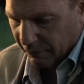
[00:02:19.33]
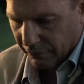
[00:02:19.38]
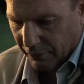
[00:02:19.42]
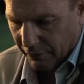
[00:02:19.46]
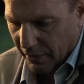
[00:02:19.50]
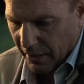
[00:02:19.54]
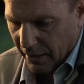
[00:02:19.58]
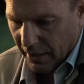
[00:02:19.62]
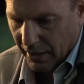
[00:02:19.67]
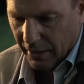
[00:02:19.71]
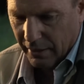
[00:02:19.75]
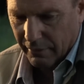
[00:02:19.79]

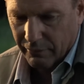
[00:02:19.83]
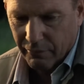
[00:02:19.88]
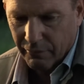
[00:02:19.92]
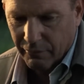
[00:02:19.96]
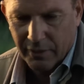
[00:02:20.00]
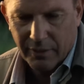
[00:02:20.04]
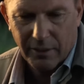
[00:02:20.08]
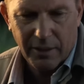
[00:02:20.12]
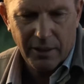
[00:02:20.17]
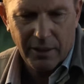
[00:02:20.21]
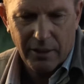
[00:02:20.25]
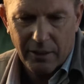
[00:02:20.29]
entire
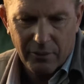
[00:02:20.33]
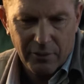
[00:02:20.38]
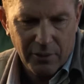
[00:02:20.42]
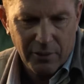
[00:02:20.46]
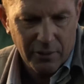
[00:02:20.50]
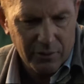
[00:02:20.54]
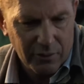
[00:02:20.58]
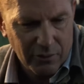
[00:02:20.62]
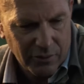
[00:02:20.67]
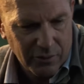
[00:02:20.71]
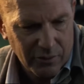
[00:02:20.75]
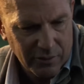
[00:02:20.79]
universe
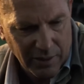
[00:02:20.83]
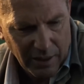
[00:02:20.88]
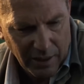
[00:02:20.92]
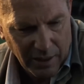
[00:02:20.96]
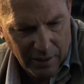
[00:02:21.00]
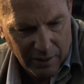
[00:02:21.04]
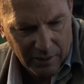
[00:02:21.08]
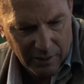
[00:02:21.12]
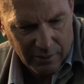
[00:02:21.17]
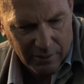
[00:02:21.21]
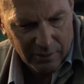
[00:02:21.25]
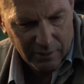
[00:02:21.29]
and he is in